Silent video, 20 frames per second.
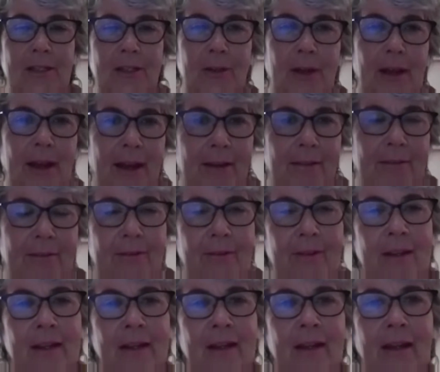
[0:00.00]
you have
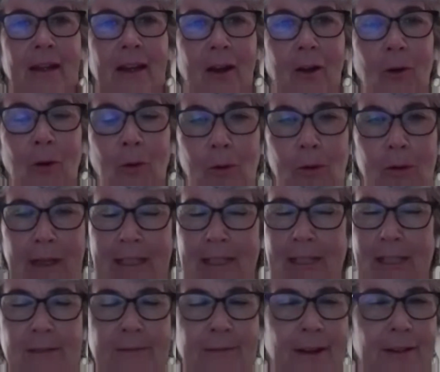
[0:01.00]
a whole. I
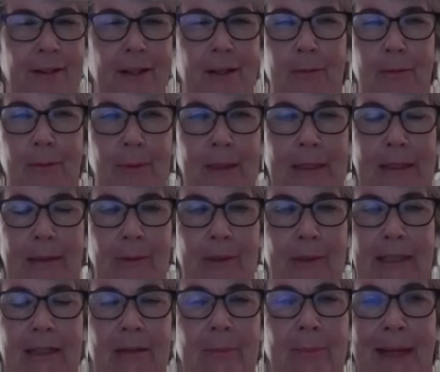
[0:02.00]
just found it really,
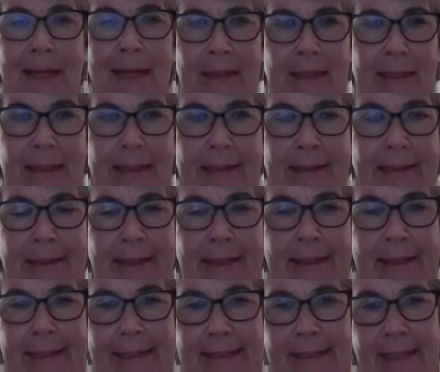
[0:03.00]
really compelling. And
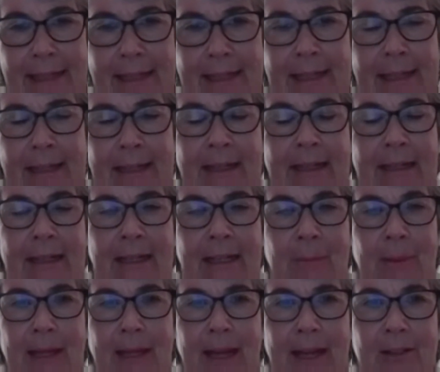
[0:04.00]
then as I
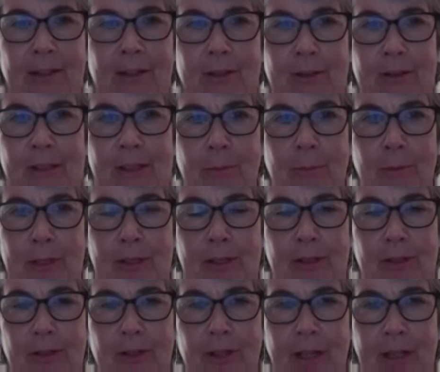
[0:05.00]
began to do some
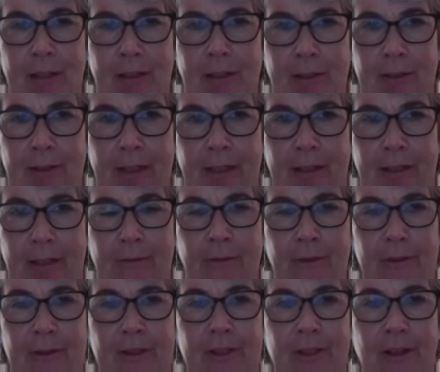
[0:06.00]
research, I learned that the
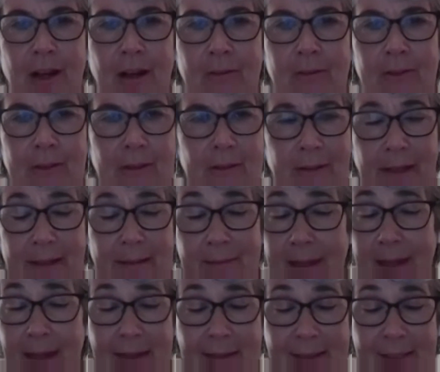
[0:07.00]
verse novel
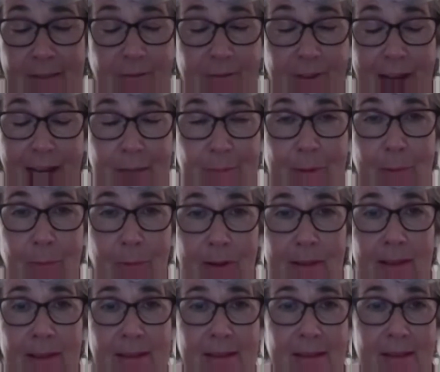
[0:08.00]
has in fact been
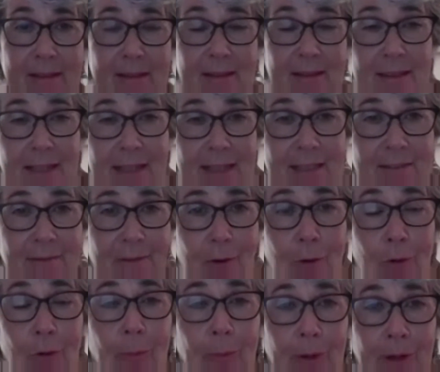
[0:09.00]
with us since the days of
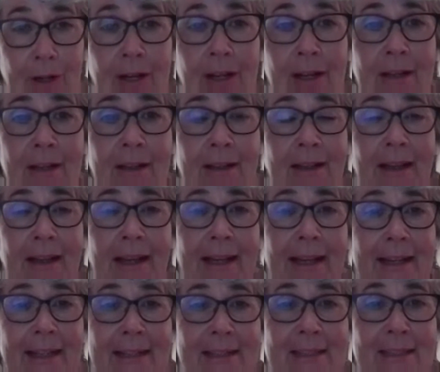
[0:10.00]
Homer,
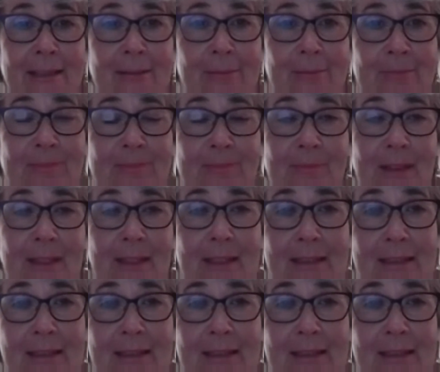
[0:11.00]
and